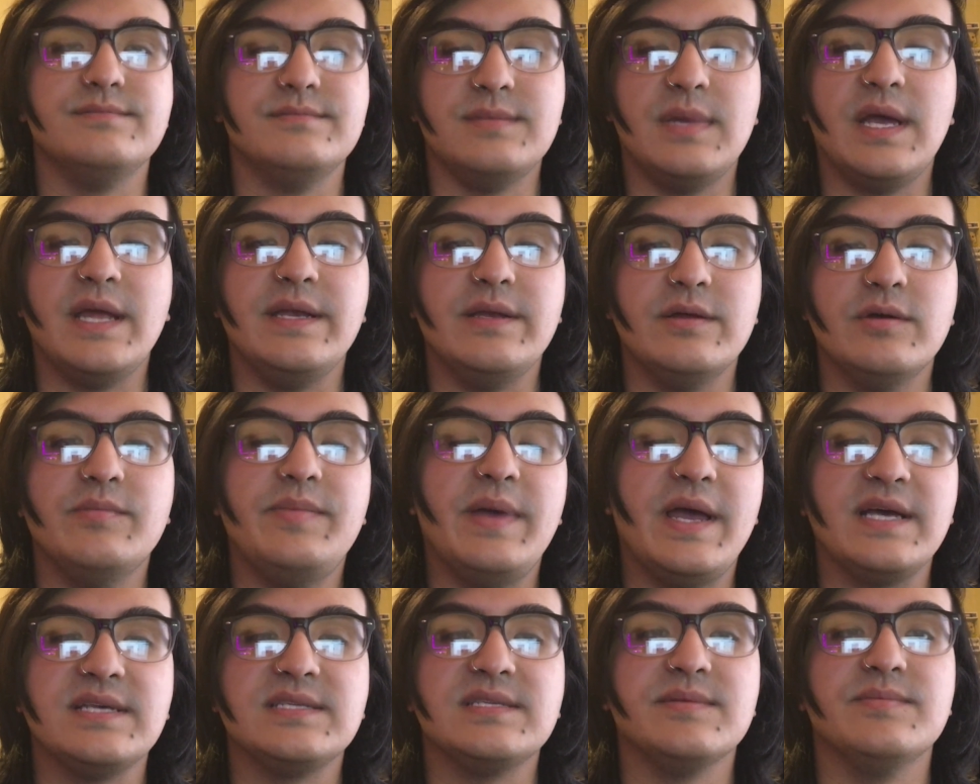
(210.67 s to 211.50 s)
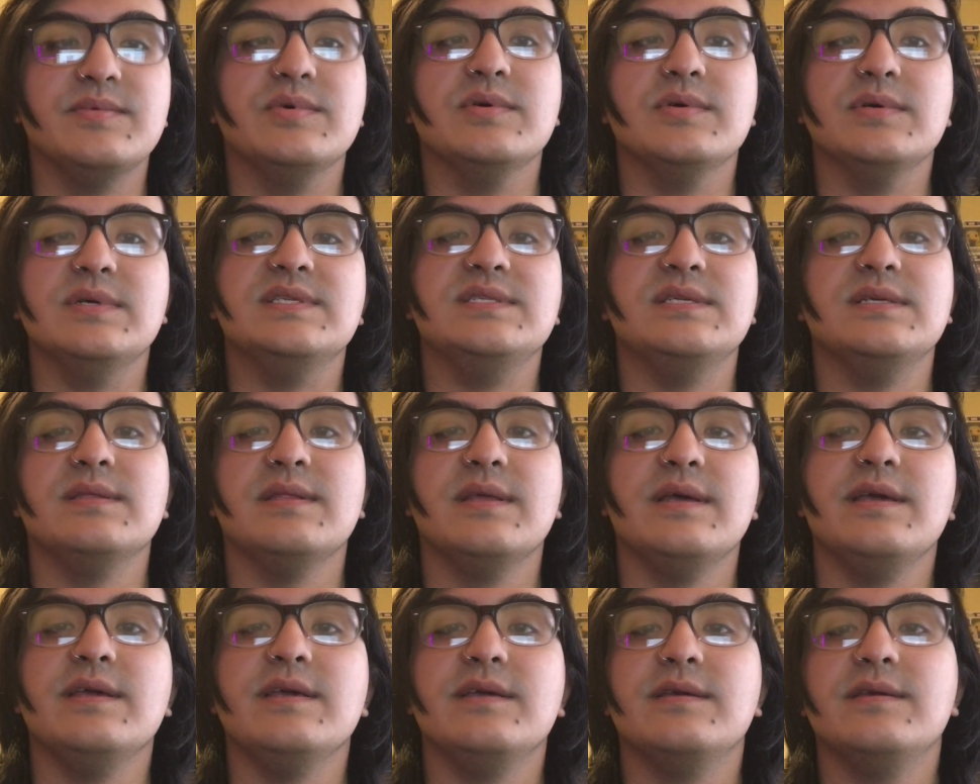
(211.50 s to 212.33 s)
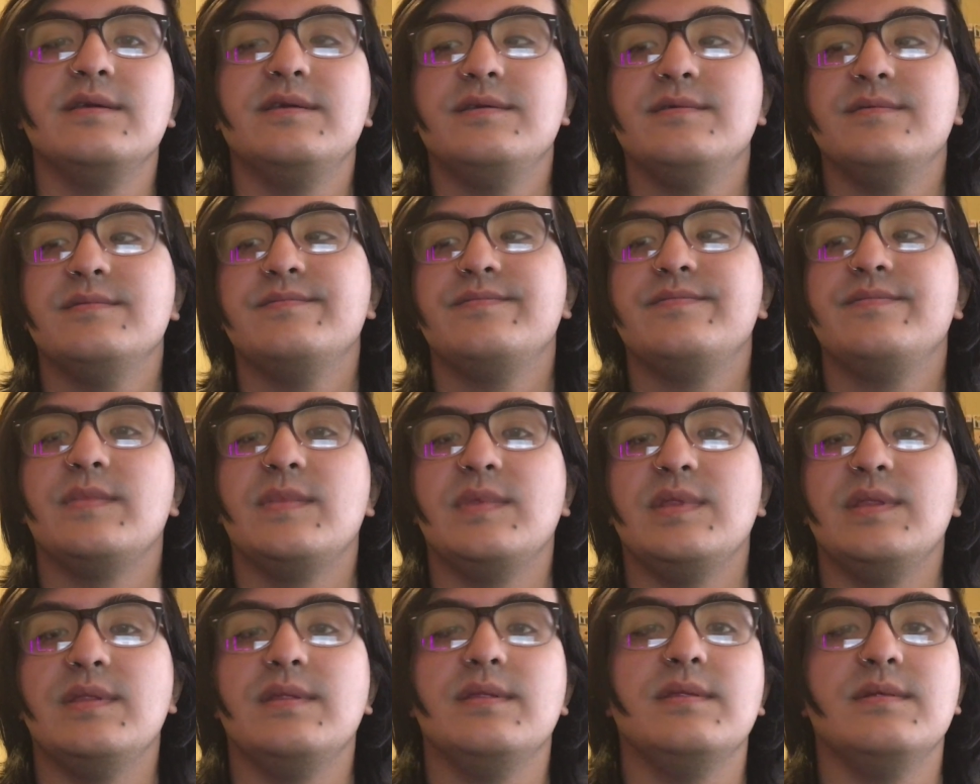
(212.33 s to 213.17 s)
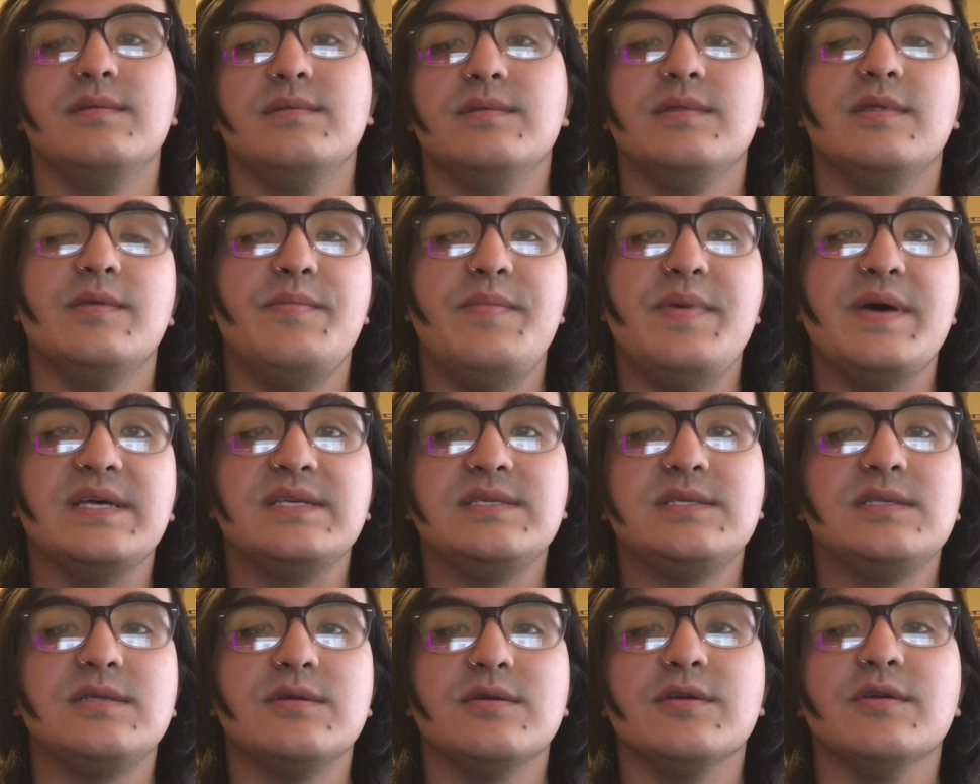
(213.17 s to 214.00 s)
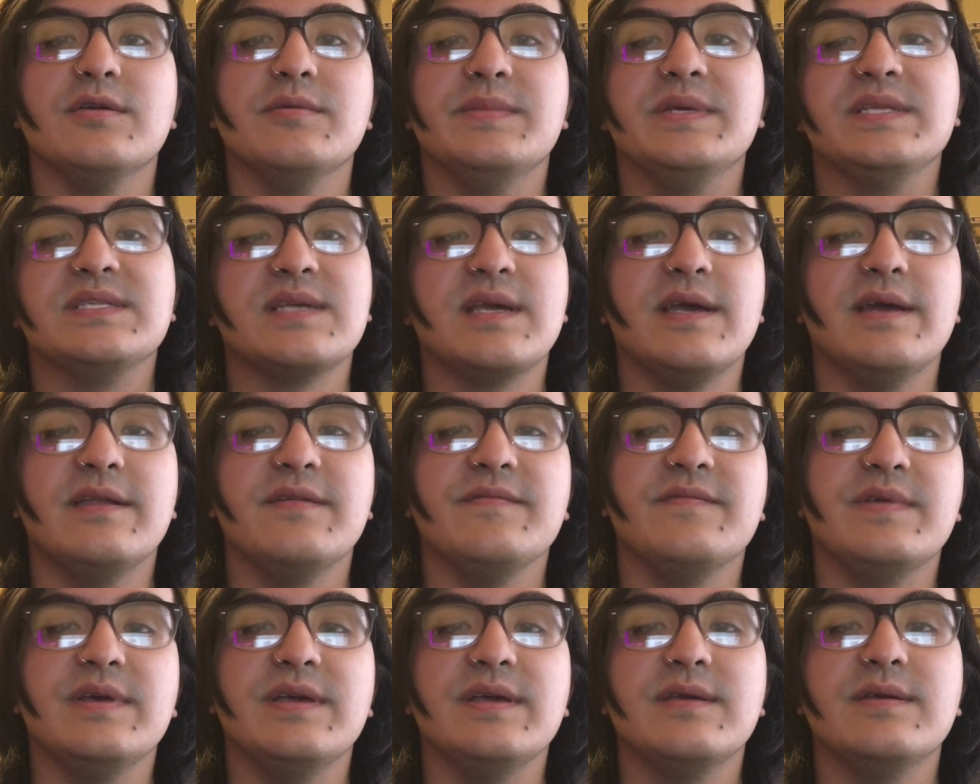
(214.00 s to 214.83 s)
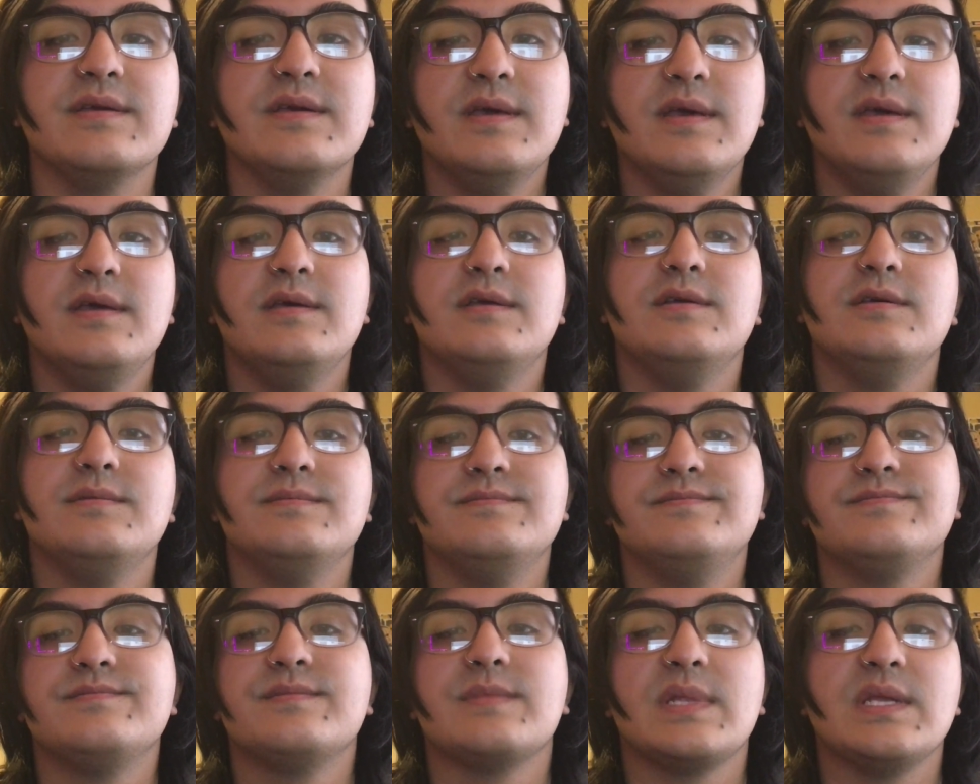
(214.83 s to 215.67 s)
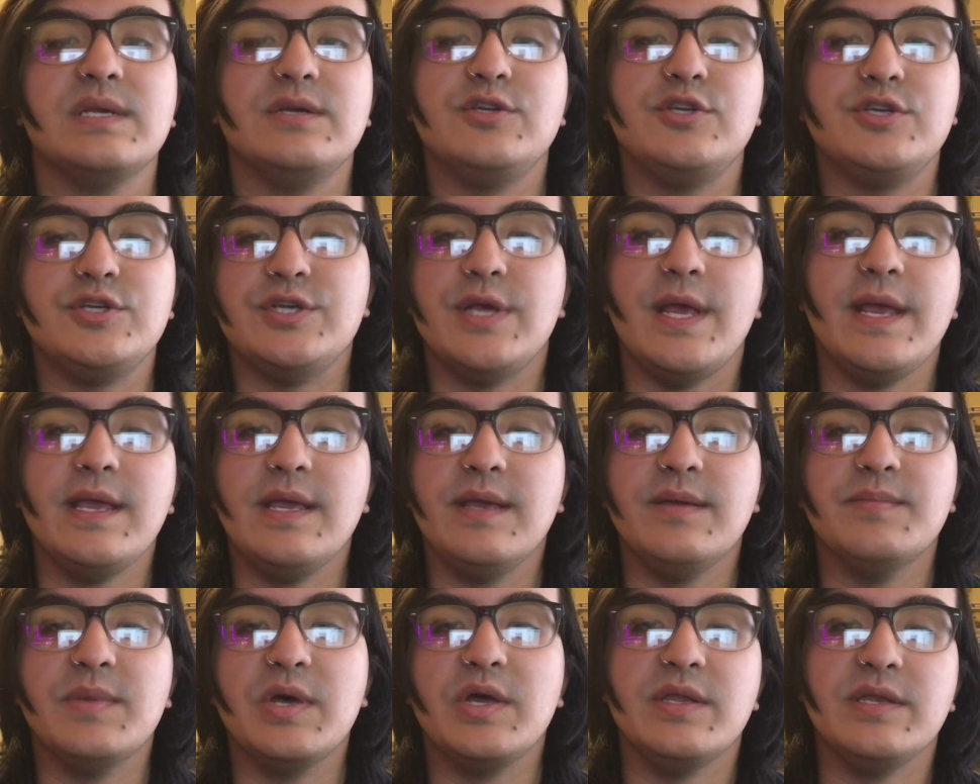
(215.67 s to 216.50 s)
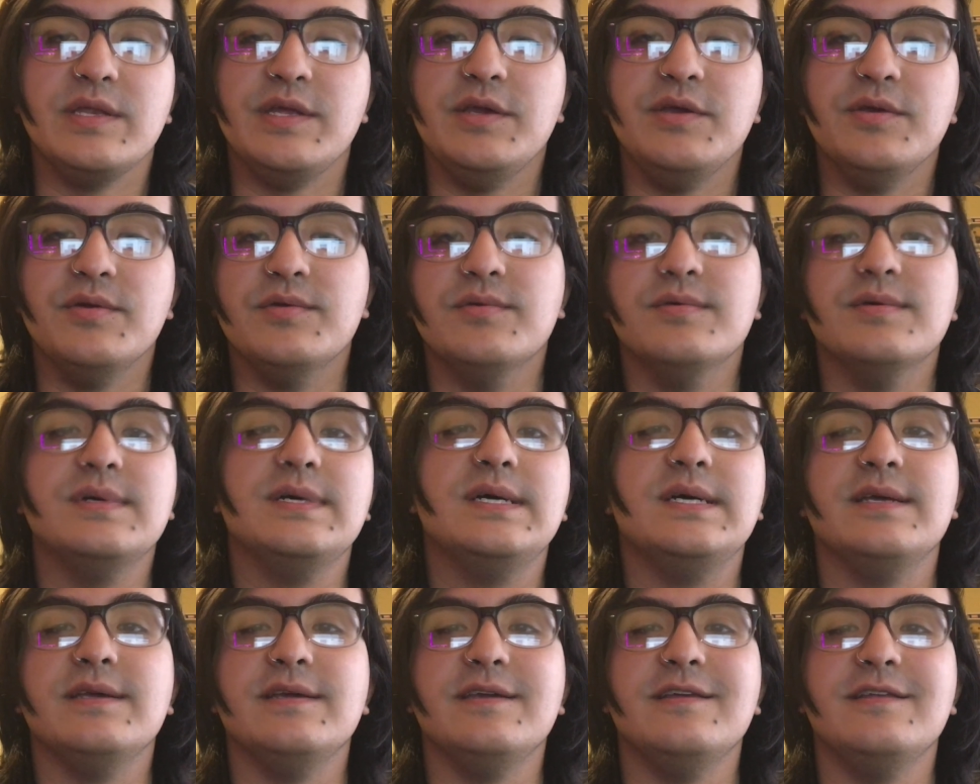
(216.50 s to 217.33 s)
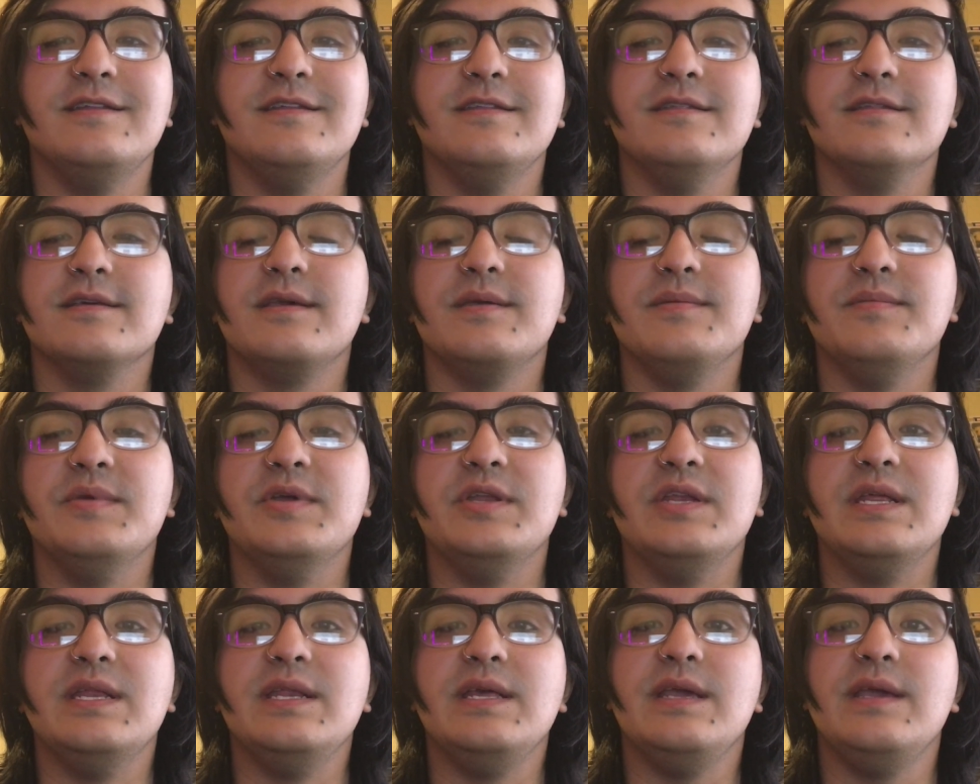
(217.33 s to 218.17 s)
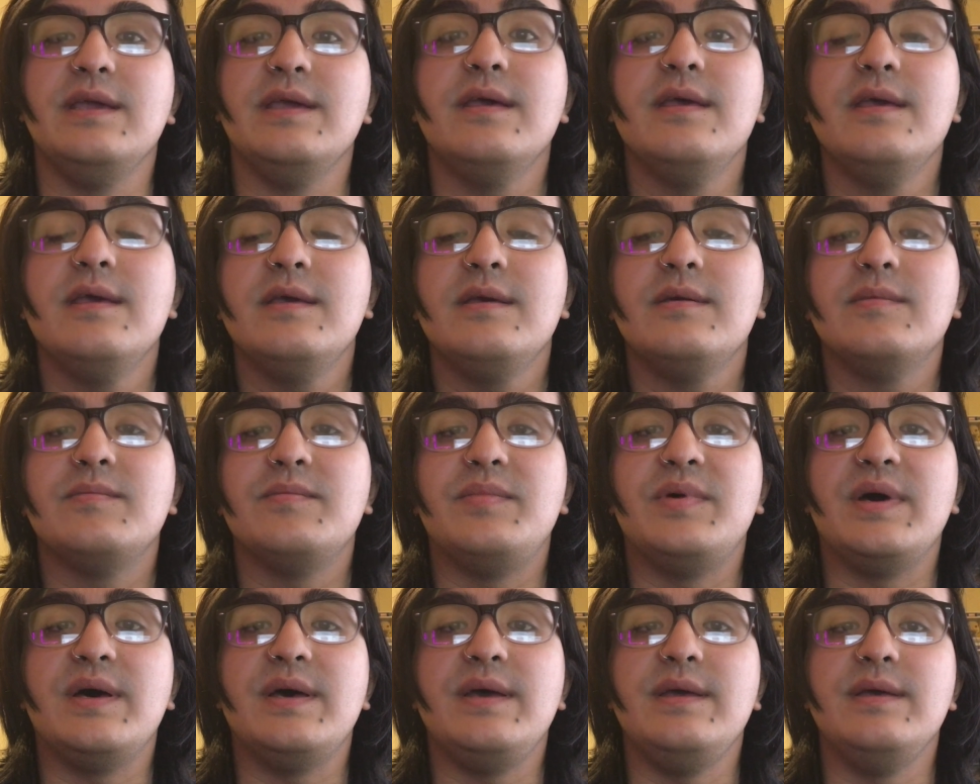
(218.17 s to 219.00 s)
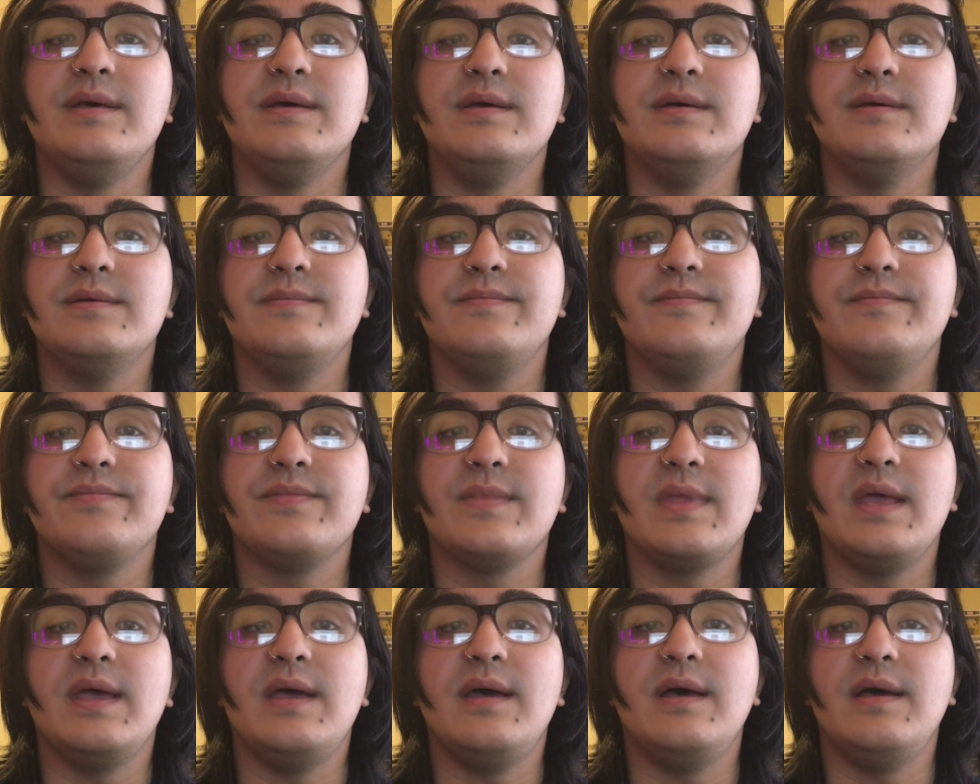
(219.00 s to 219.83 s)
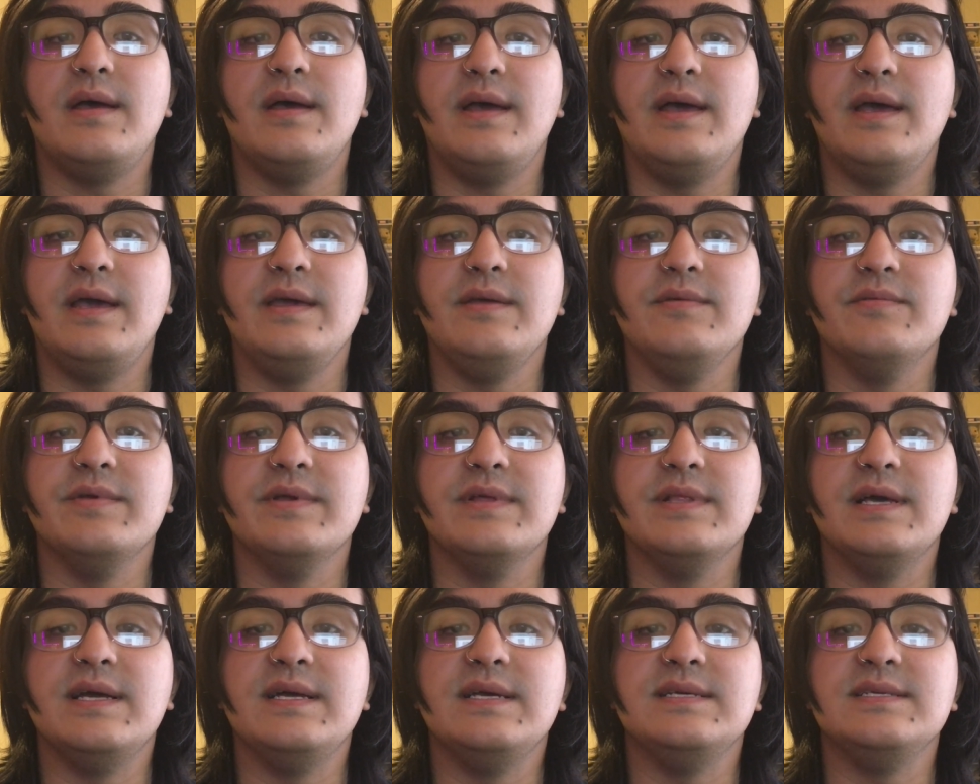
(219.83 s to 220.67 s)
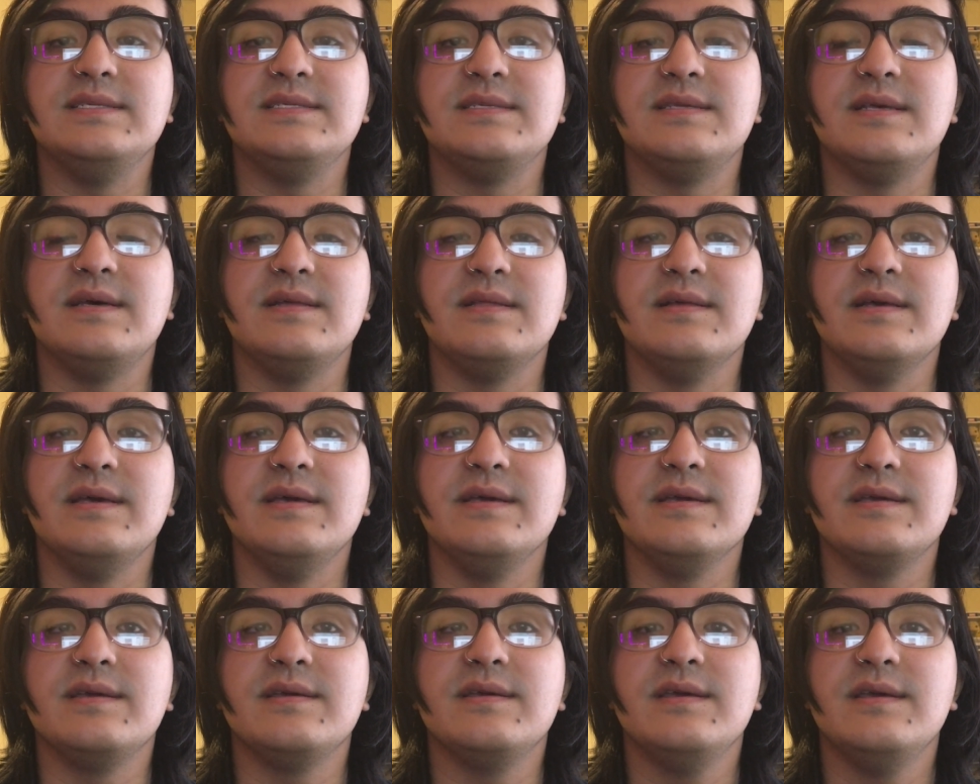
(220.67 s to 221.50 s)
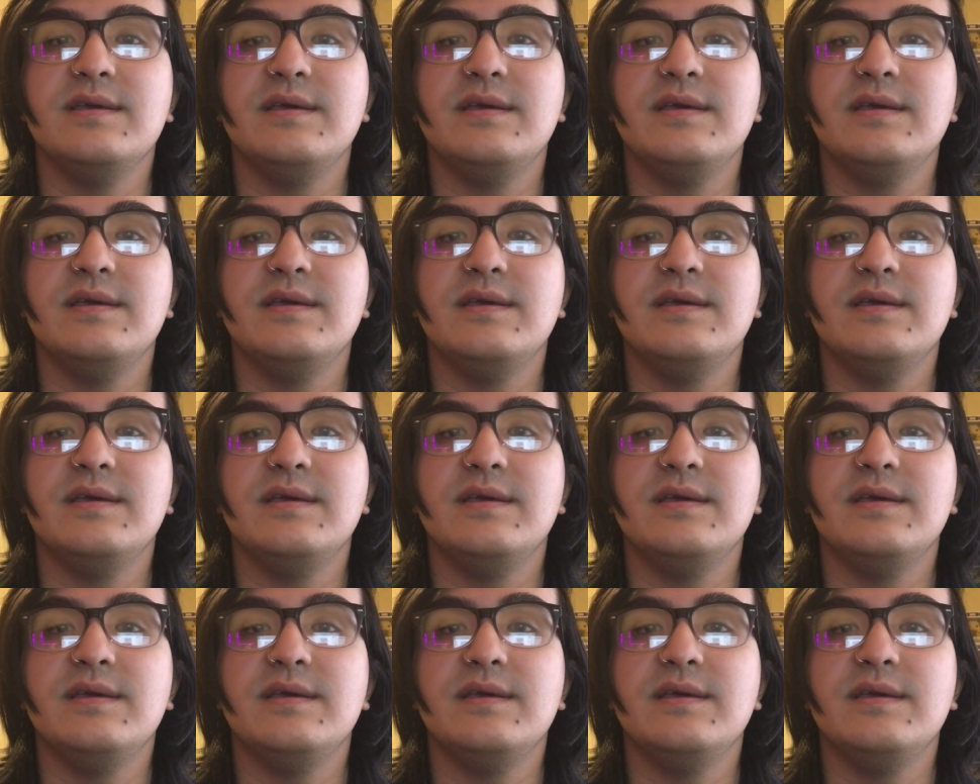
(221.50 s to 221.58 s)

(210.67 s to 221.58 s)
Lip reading: I know passable isn't like the best term. It's kind of like shame on you in the community, but I realize that like